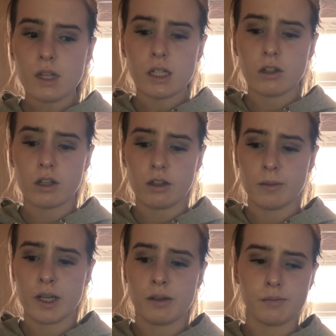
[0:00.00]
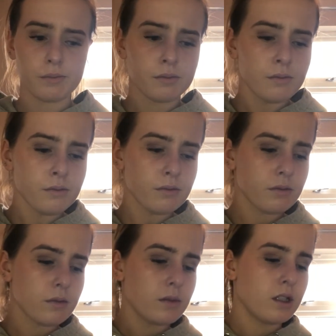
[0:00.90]
Excuse me.
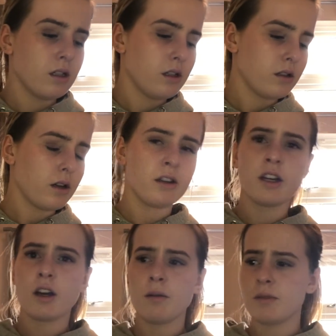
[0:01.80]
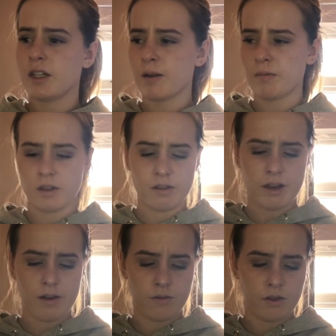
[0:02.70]
So I think I'm done with
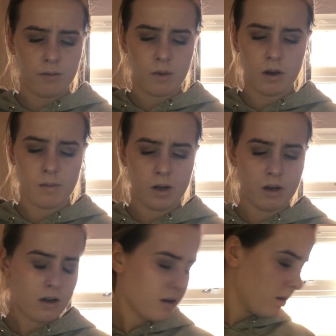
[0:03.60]
that for the moment.